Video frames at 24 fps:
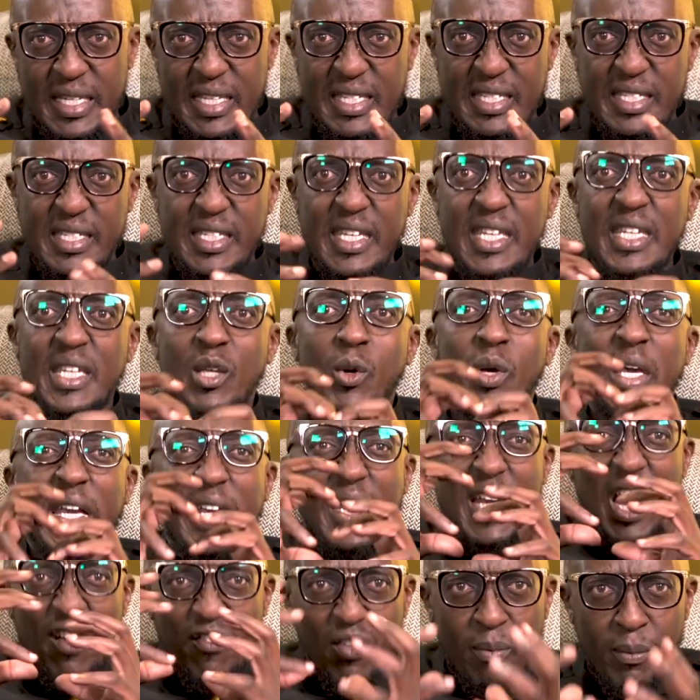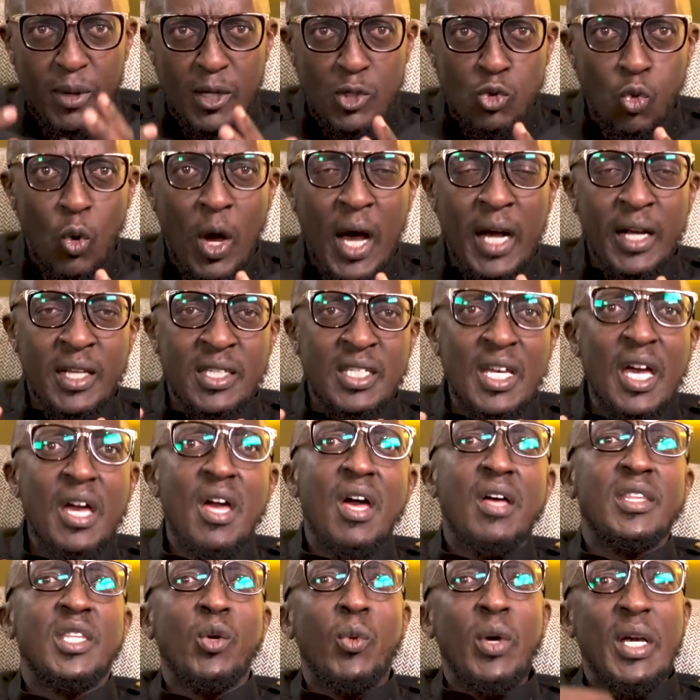is seen, the way government works,
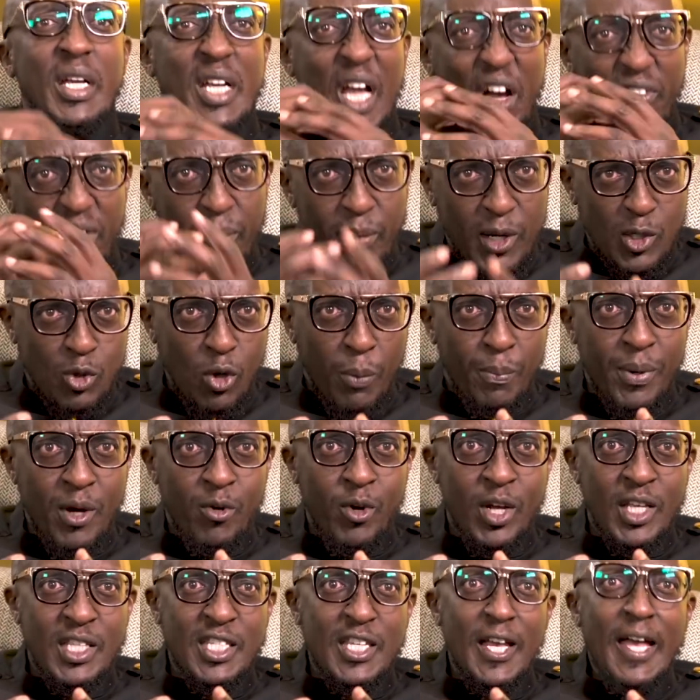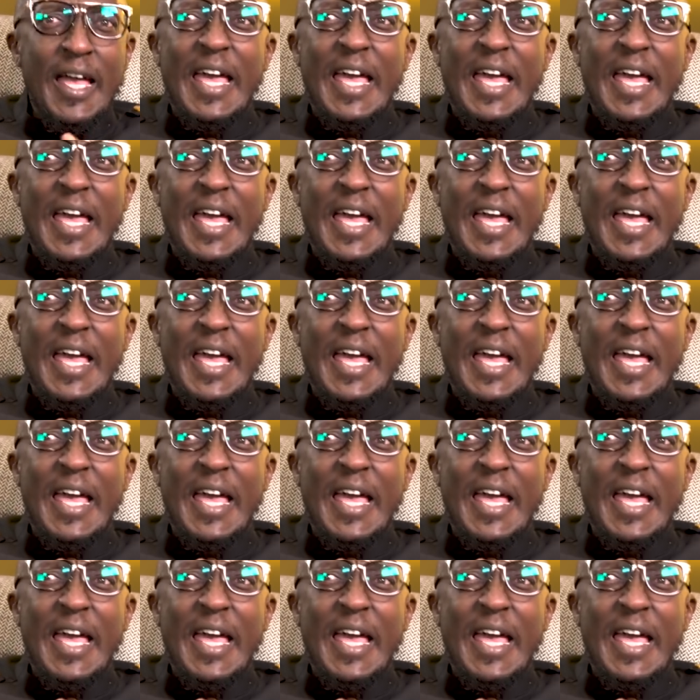the way government operates.